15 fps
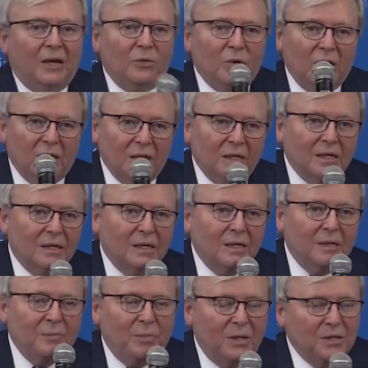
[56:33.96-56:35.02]
Well,
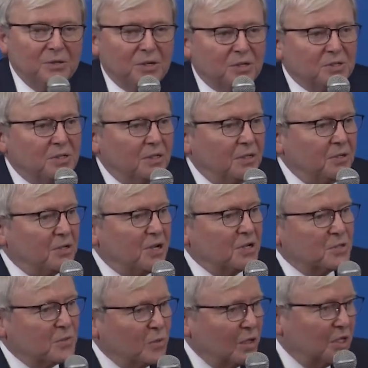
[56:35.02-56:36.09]
in politics and
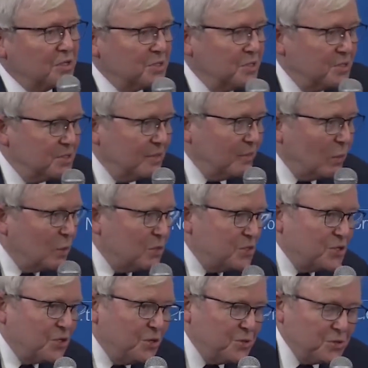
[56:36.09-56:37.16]
international relations, I've always
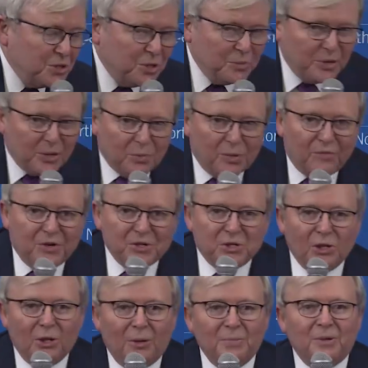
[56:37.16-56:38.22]
chosen to be a
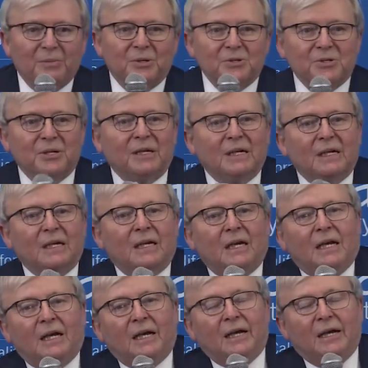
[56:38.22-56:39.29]
professional optimist.
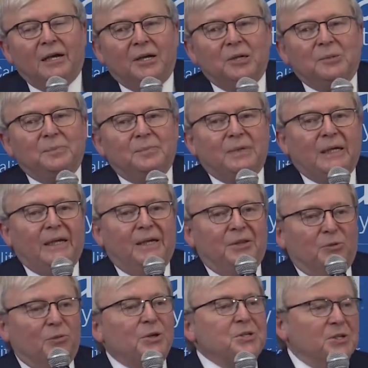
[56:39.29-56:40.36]
And
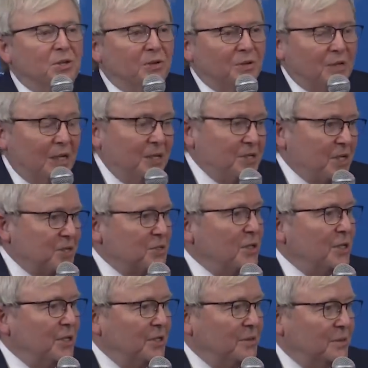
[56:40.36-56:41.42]
the reason is
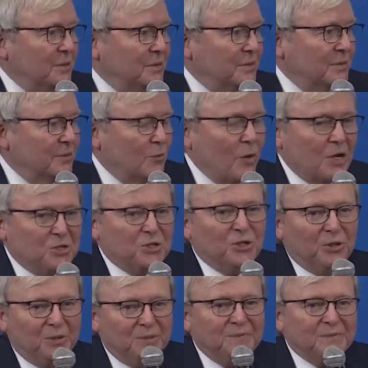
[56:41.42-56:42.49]
actually
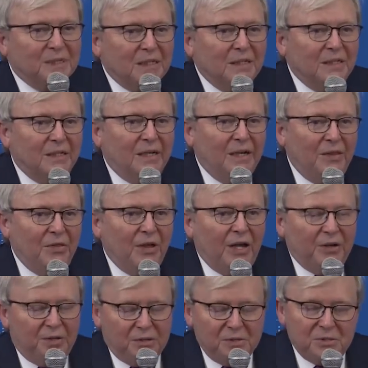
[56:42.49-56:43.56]
rational. And that
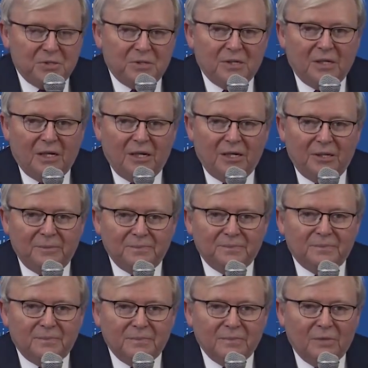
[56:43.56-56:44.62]
is,
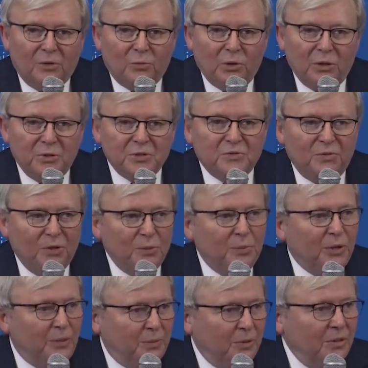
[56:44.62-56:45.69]
the world is full of
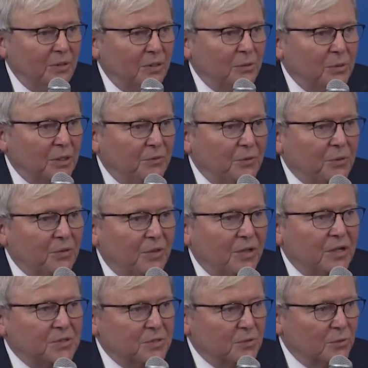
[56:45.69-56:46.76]
people who will give you
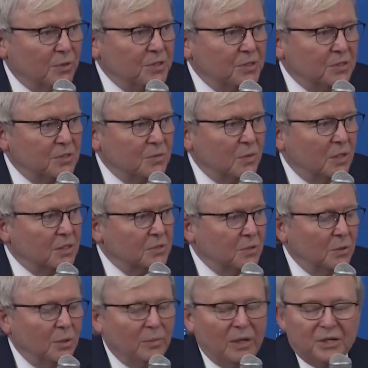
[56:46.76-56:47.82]
1,000 reasons why it's
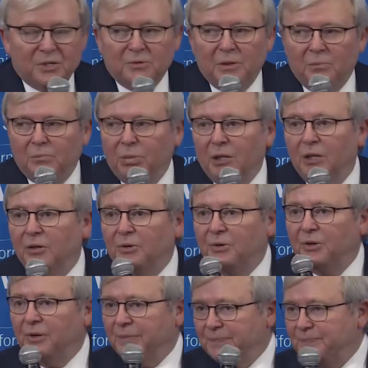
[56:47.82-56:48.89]
all about to
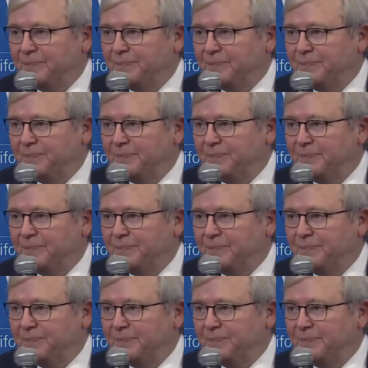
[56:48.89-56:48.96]
implode,